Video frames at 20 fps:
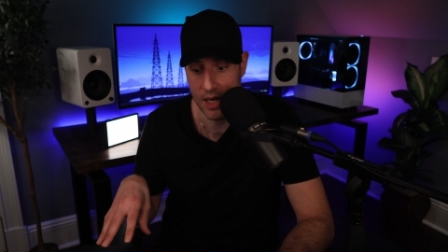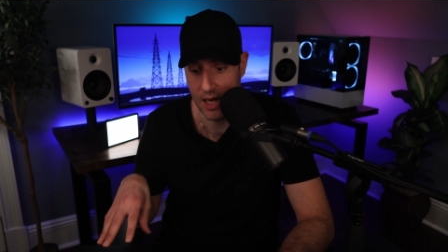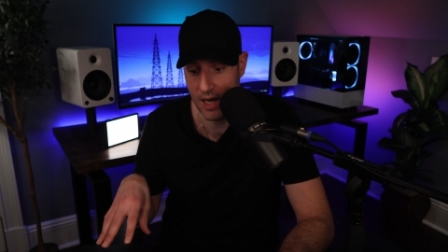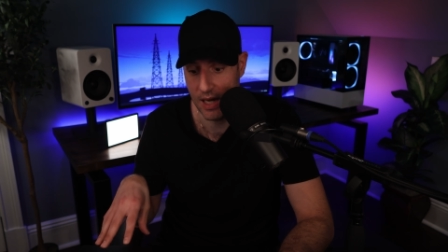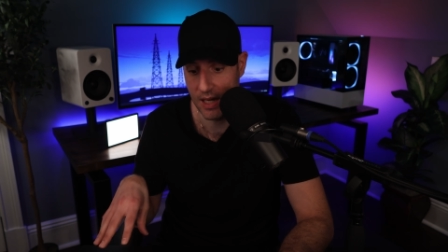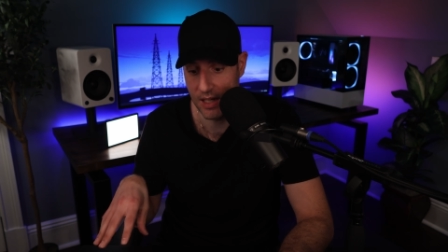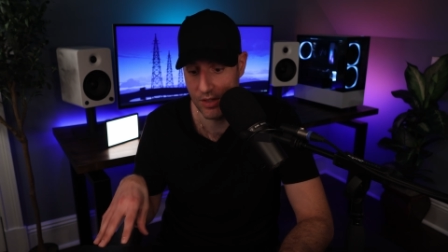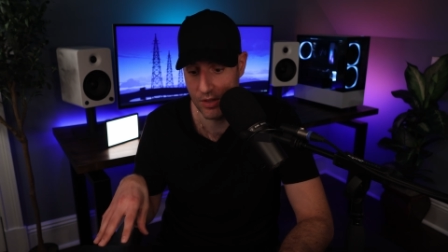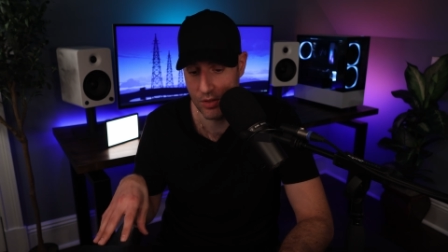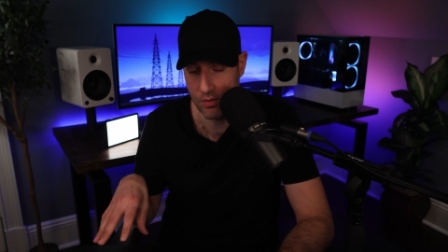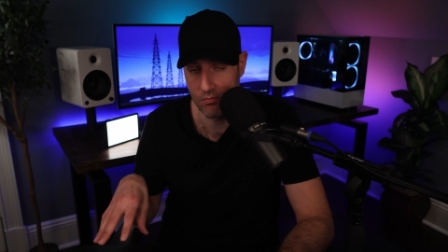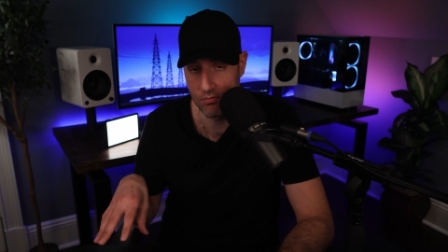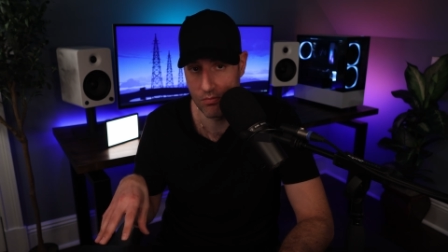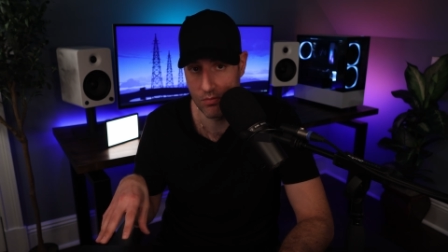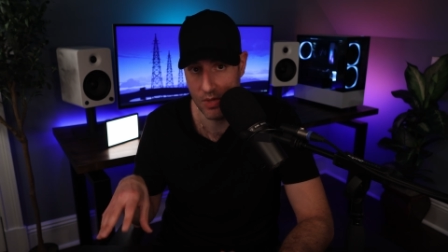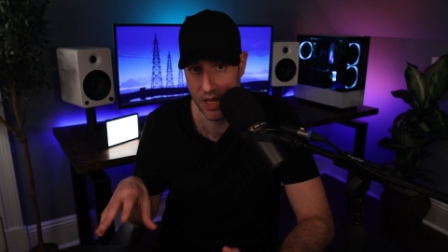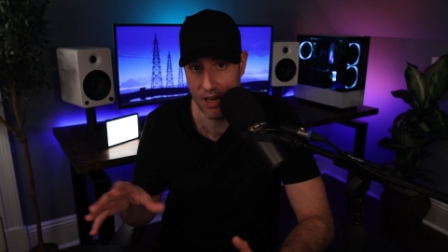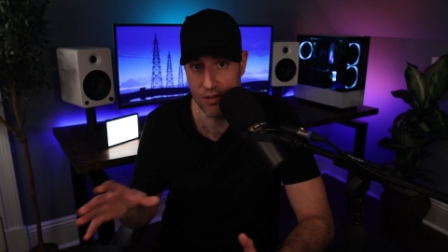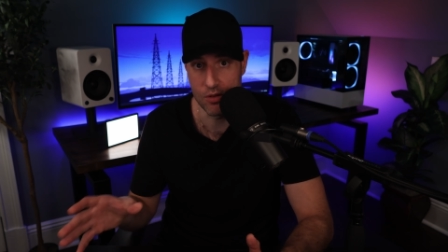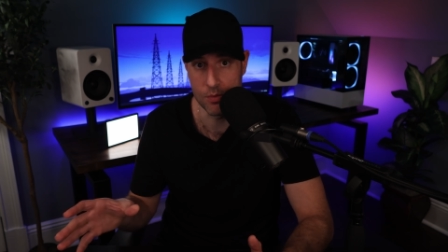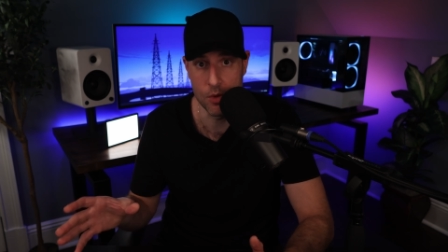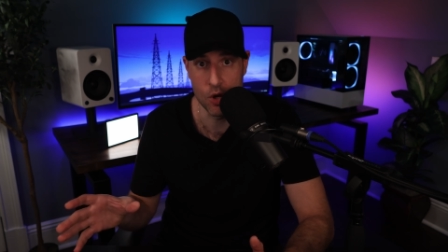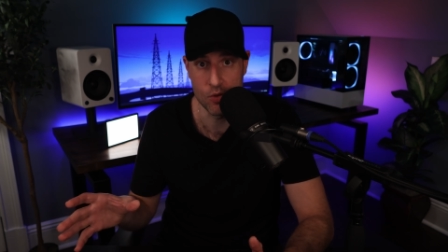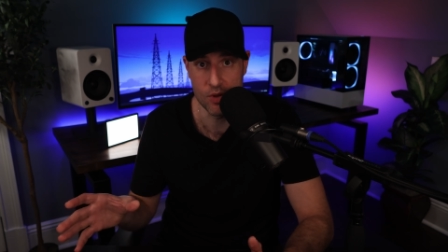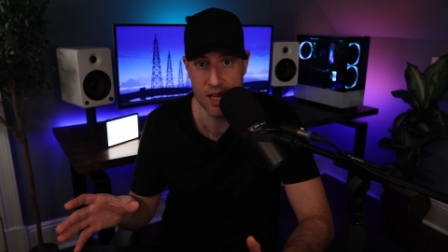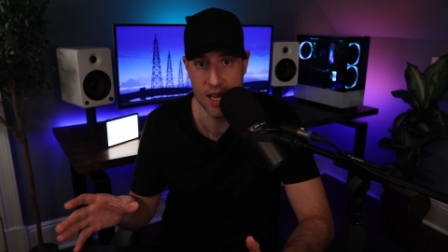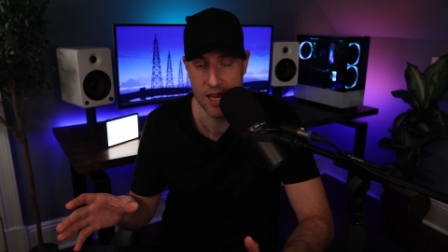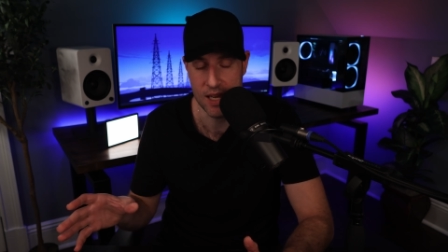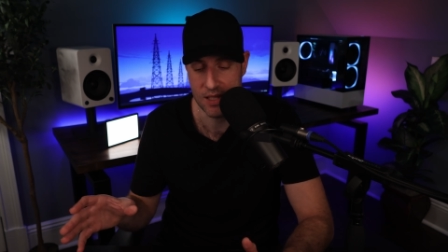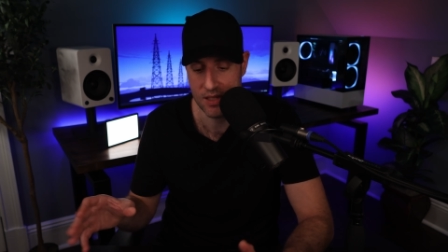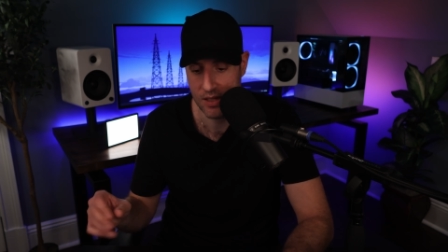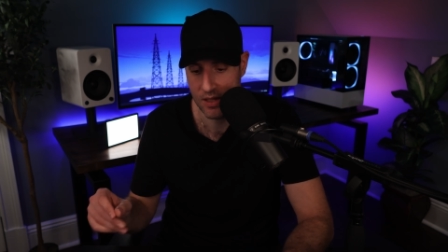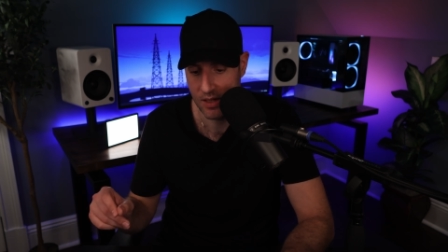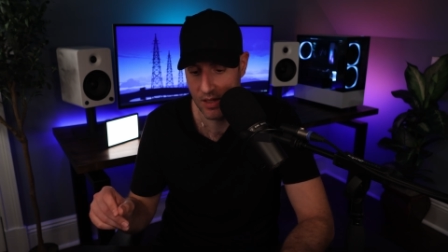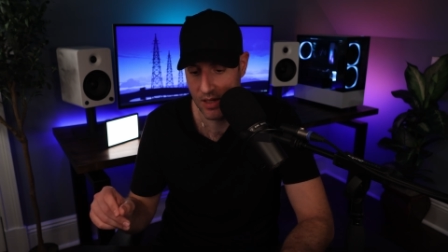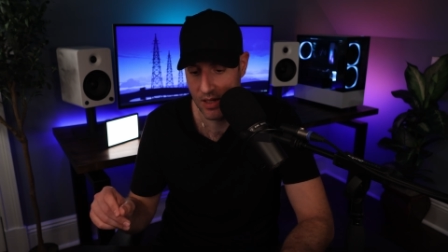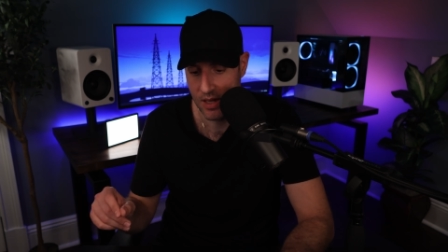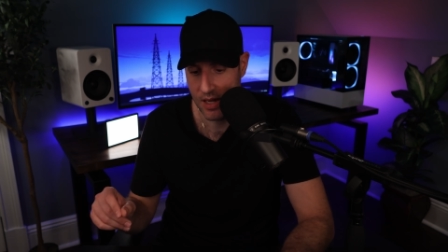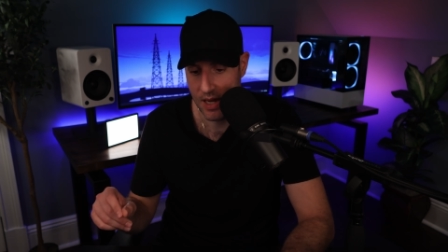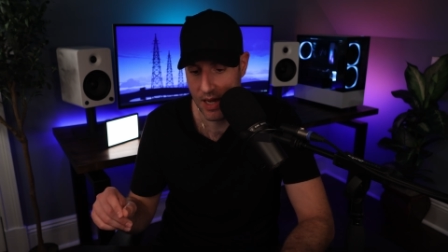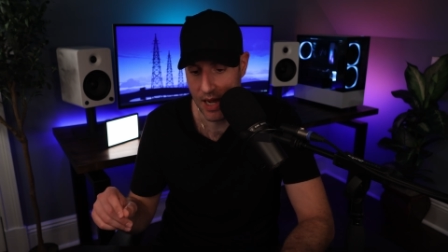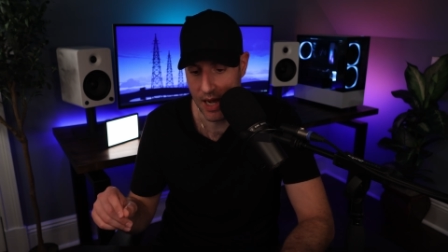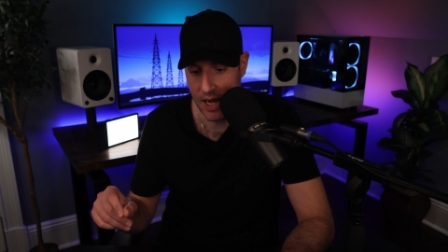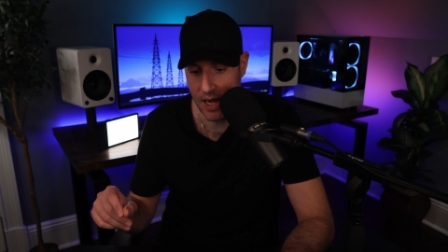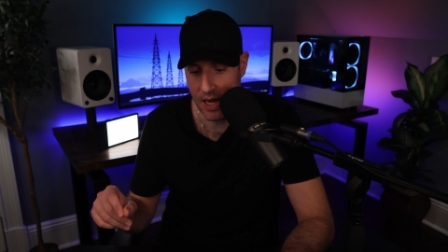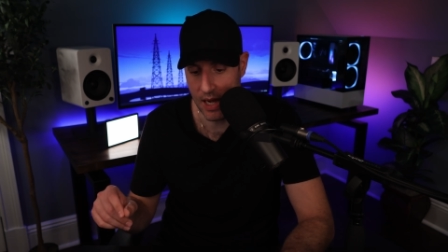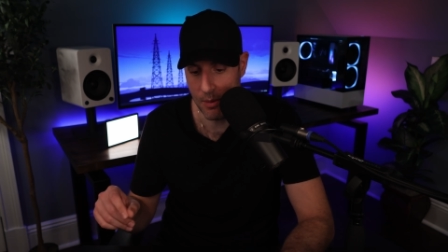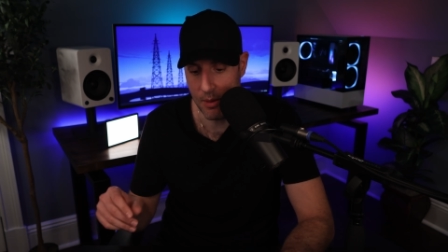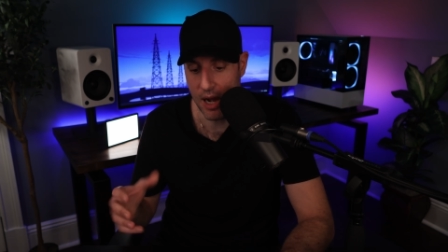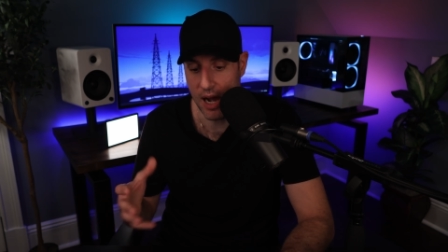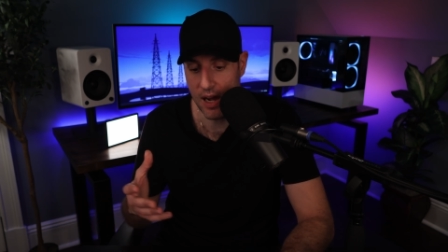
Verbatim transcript: on a remote NAS. Uh,